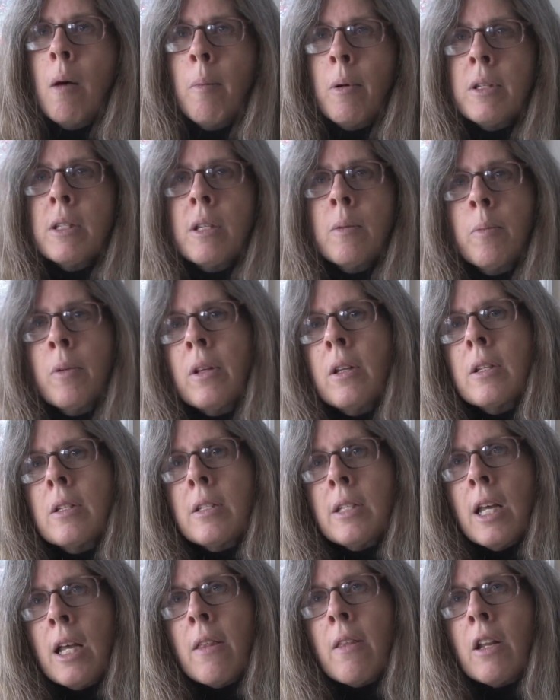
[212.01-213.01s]
but simply to
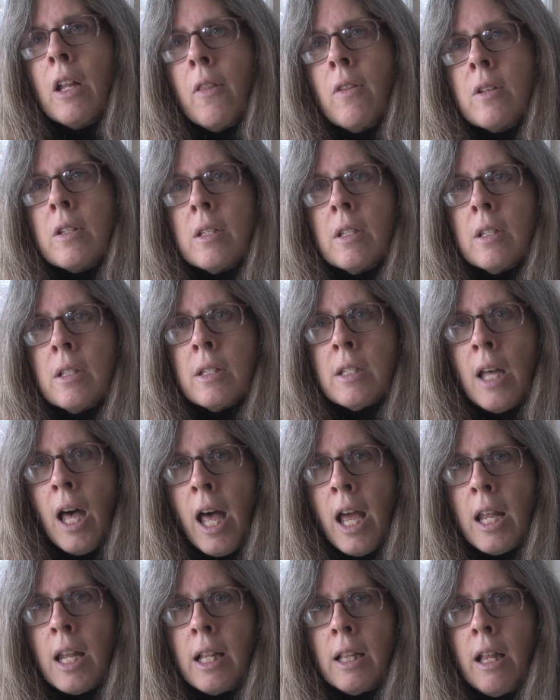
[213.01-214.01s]
say that at the
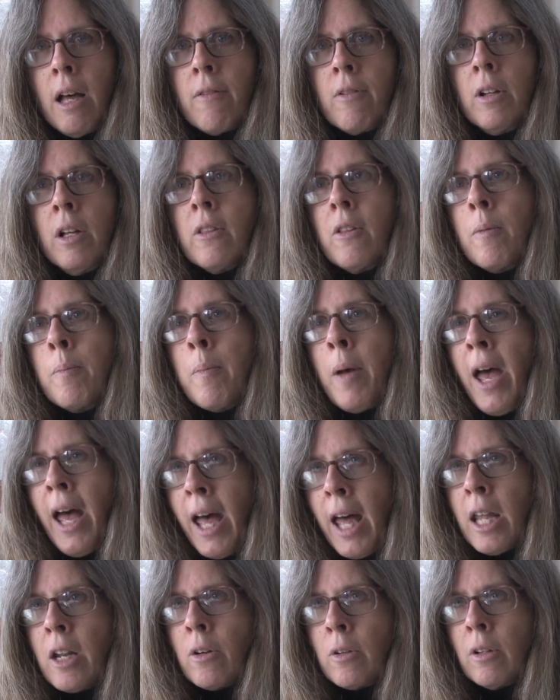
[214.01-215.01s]
society level, at the
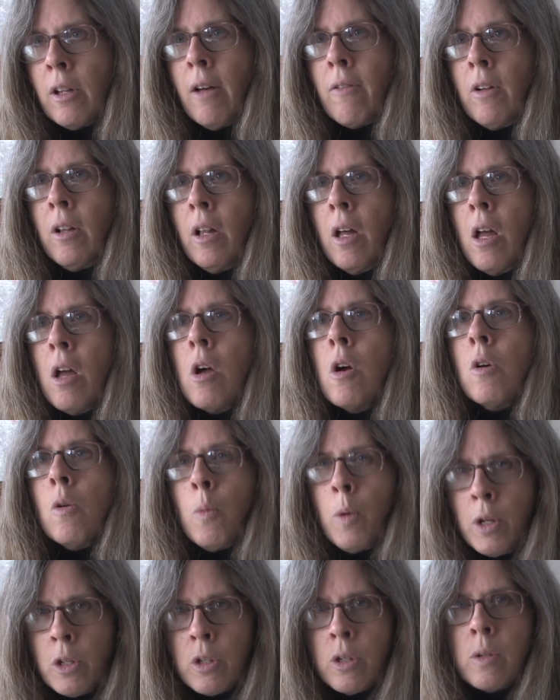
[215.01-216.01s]
pattern level,
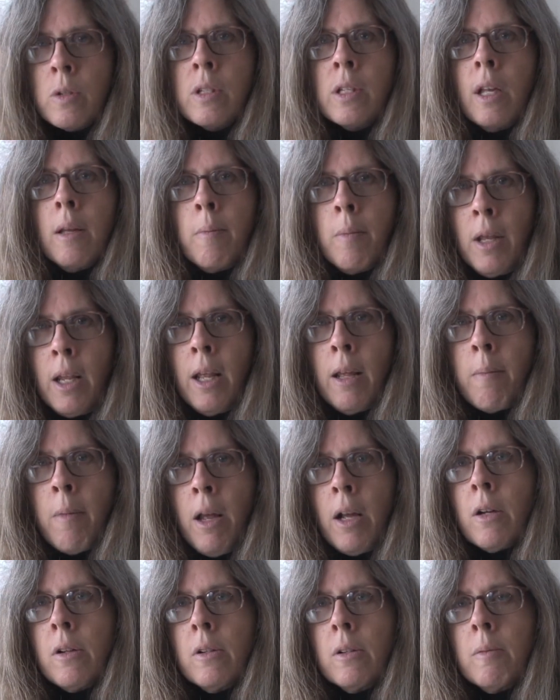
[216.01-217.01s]
we do see
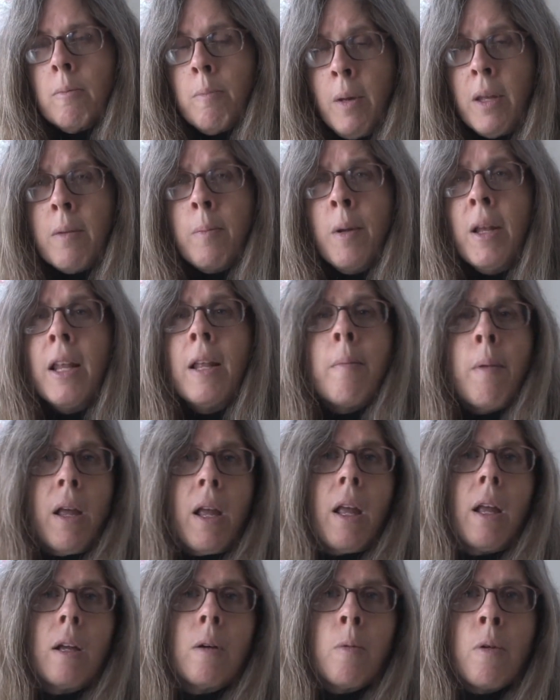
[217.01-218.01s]
meaning-making meaning
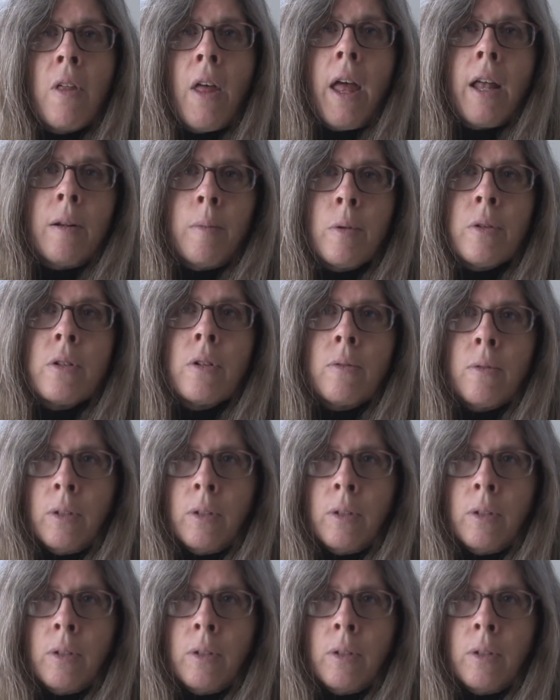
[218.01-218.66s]
making with animals and